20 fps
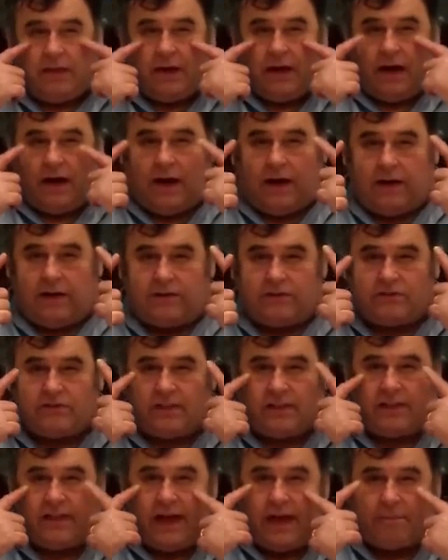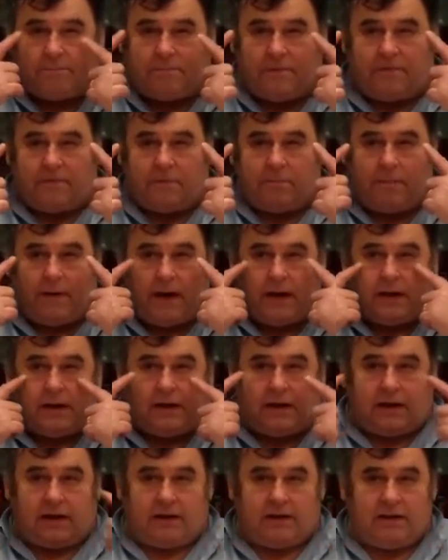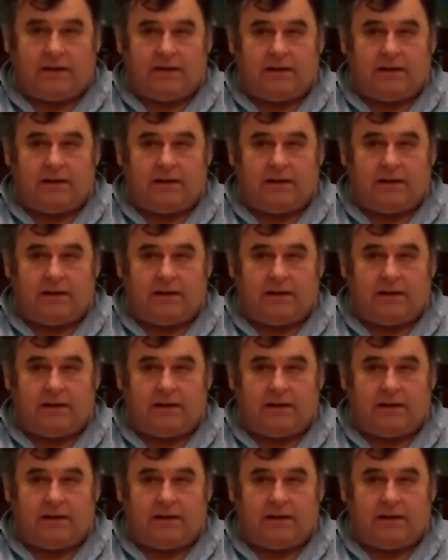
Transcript: The eye is the lamp of the body.